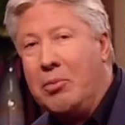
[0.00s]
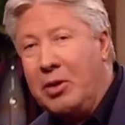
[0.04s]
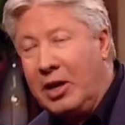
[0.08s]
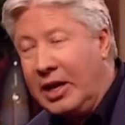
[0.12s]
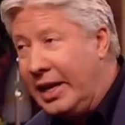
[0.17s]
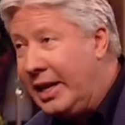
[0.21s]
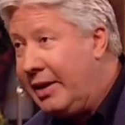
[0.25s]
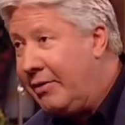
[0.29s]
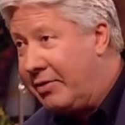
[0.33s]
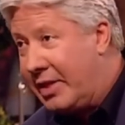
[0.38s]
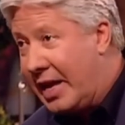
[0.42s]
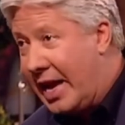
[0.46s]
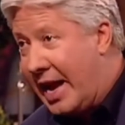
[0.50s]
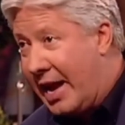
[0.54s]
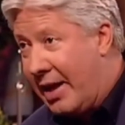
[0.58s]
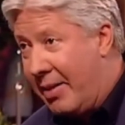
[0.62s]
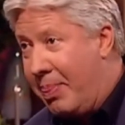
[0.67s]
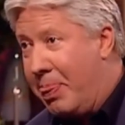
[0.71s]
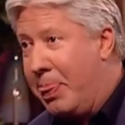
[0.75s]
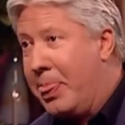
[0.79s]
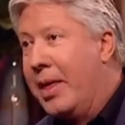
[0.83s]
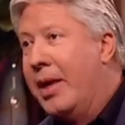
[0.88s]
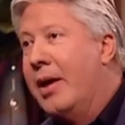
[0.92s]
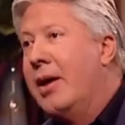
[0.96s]
believe
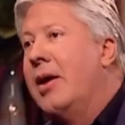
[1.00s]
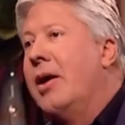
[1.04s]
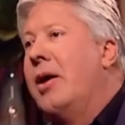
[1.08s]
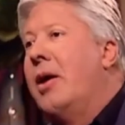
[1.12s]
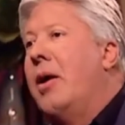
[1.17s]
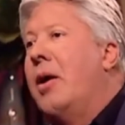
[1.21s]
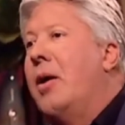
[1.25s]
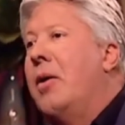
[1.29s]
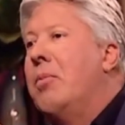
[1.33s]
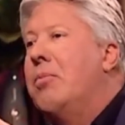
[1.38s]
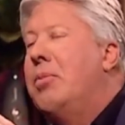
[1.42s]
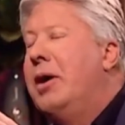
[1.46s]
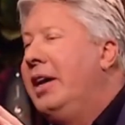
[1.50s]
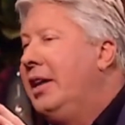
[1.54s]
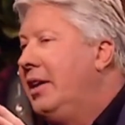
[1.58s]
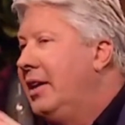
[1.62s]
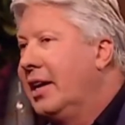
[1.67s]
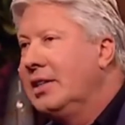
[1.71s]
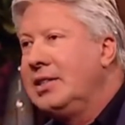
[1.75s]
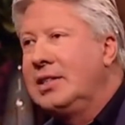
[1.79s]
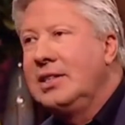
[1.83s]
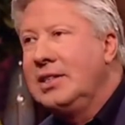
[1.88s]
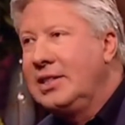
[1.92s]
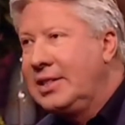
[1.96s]
that. But it
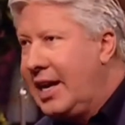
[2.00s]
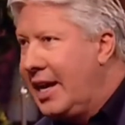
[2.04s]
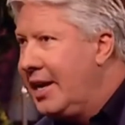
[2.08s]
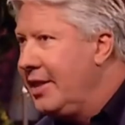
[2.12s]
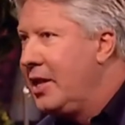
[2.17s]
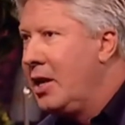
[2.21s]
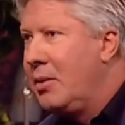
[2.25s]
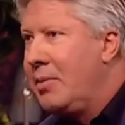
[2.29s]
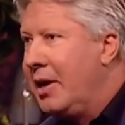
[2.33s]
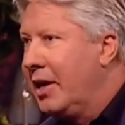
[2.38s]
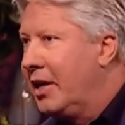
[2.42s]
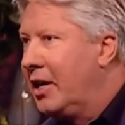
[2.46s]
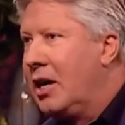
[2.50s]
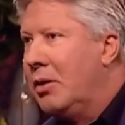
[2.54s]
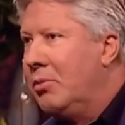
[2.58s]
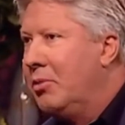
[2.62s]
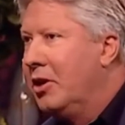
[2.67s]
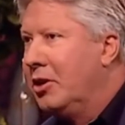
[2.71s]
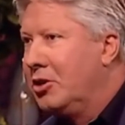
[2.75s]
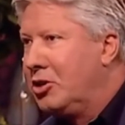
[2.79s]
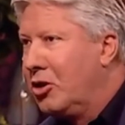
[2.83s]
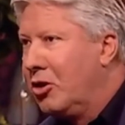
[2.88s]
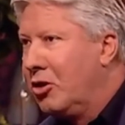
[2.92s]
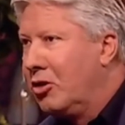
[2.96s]
doesn't say anything about coming
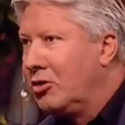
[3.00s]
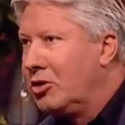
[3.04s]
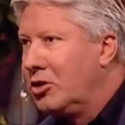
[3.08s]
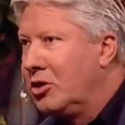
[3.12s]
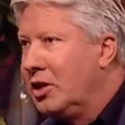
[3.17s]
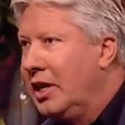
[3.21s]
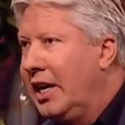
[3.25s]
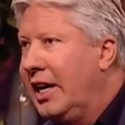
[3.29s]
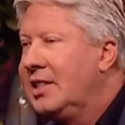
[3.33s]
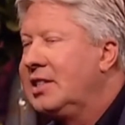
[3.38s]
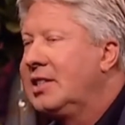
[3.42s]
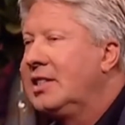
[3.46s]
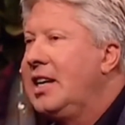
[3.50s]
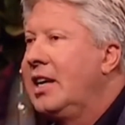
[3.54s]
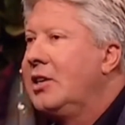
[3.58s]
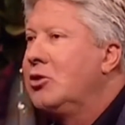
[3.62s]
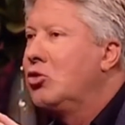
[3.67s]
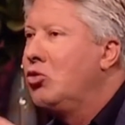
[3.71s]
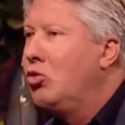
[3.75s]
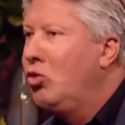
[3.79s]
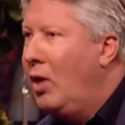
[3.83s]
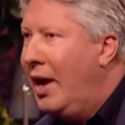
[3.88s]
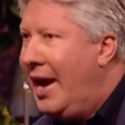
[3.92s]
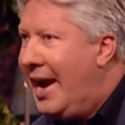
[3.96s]
to church. It says
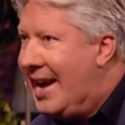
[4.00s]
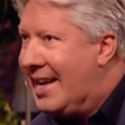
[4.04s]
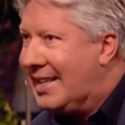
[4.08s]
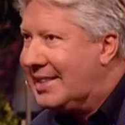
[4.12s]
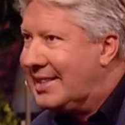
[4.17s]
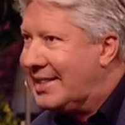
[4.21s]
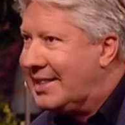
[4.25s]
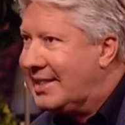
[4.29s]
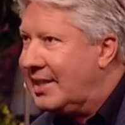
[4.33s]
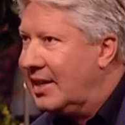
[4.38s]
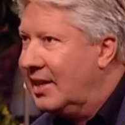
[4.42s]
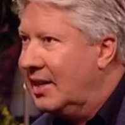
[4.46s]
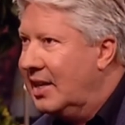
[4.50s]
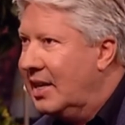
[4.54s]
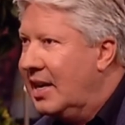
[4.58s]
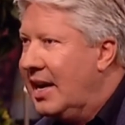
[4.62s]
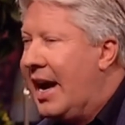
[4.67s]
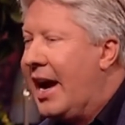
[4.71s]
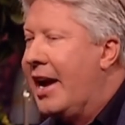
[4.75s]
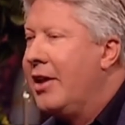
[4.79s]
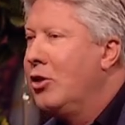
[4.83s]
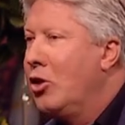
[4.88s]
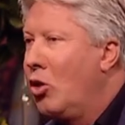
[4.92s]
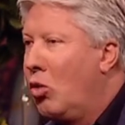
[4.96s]
rest.
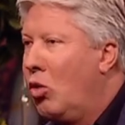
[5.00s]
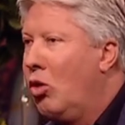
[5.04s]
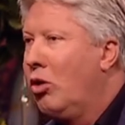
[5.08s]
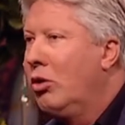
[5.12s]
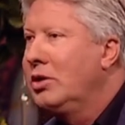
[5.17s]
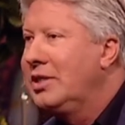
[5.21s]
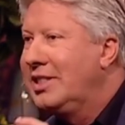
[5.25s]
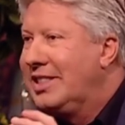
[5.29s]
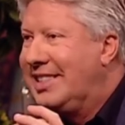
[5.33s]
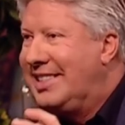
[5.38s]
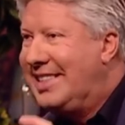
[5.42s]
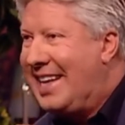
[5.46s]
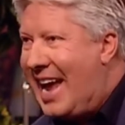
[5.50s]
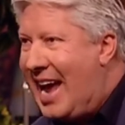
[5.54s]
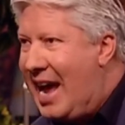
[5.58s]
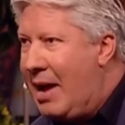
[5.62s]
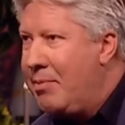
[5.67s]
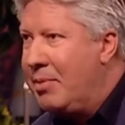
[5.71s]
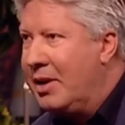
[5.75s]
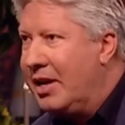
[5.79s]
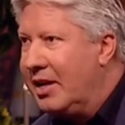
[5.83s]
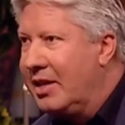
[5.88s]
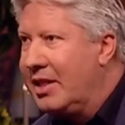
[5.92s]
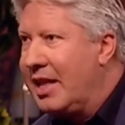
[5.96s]
And the word
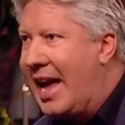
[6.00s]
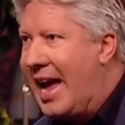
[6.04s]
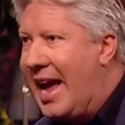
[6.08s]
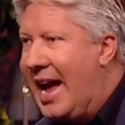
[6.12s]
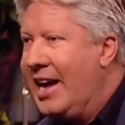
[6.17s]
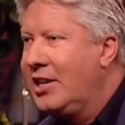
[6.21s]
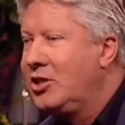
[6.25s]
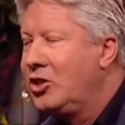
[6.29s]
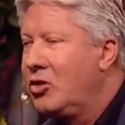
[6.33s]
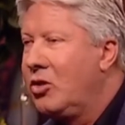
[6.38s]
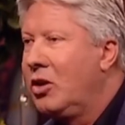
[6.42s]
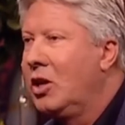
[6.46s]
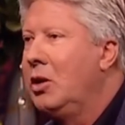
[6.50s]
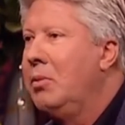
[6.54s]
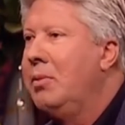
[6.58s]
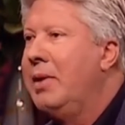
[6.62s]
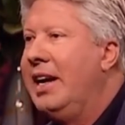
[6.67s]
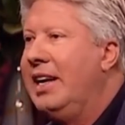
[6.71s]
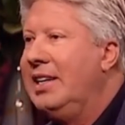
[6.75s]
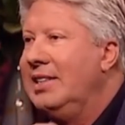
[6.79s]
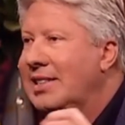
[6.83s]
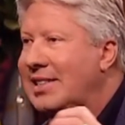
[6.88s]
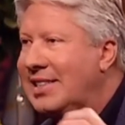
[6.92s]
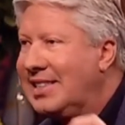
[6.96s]
Sabbath actually
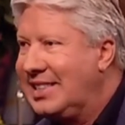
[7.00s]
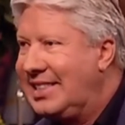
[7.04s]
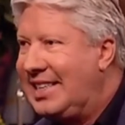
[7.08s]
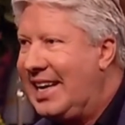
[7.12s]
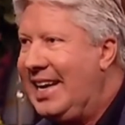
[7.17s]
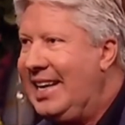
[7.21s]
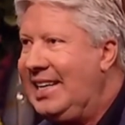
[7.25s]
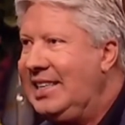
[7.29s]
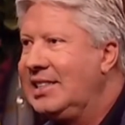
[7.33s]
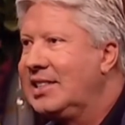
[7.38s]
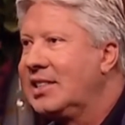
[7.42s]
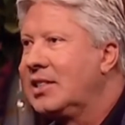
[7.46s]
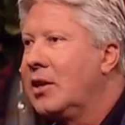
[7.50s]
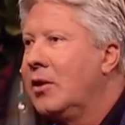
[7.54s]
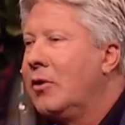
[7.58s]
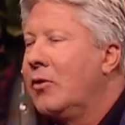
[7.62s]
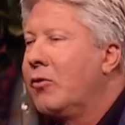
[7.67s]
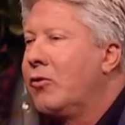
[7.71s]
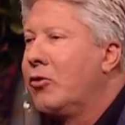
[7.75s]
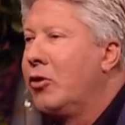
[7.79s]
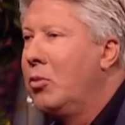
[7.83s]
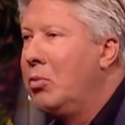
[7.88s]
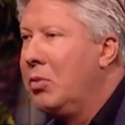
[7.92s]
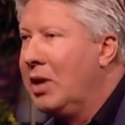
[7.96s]
means cease
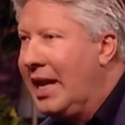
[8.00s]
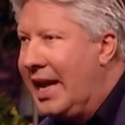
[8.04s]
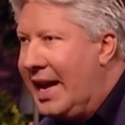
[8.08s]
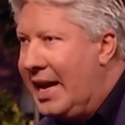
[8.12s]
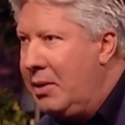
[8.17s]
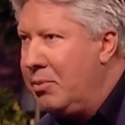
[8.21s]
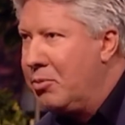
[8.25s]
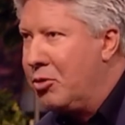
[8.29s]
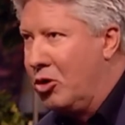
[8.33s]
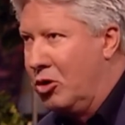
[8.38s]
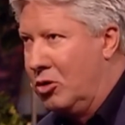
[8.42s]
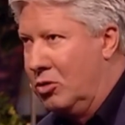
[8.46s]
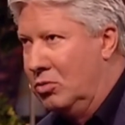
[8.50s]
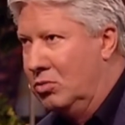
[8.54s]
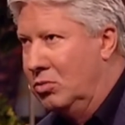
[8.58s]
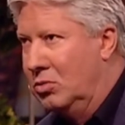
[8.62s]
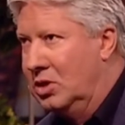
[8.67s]
from labor.